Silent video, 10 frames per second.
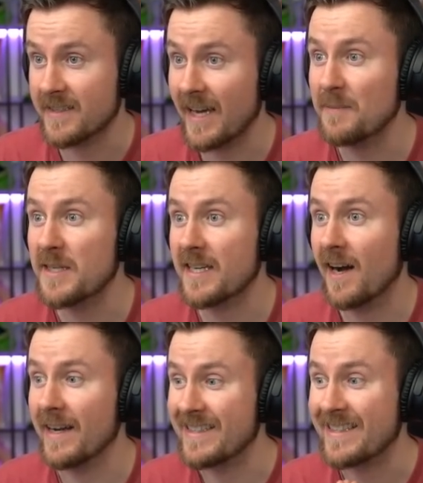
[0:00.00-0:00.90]
Gaming
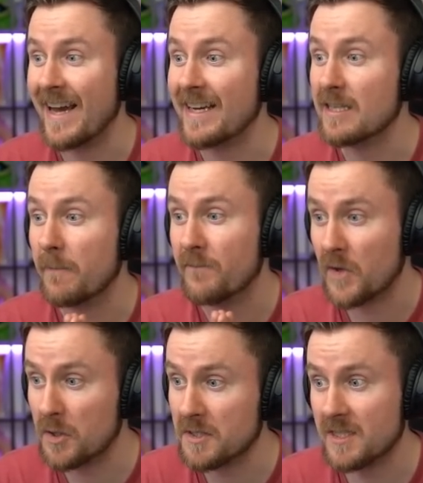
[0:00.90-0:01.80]
Guides getting the
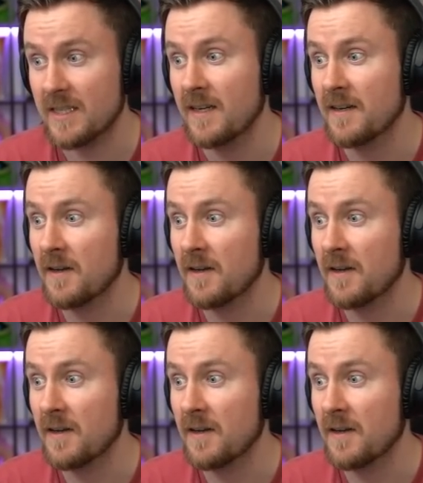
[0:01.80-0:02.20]
first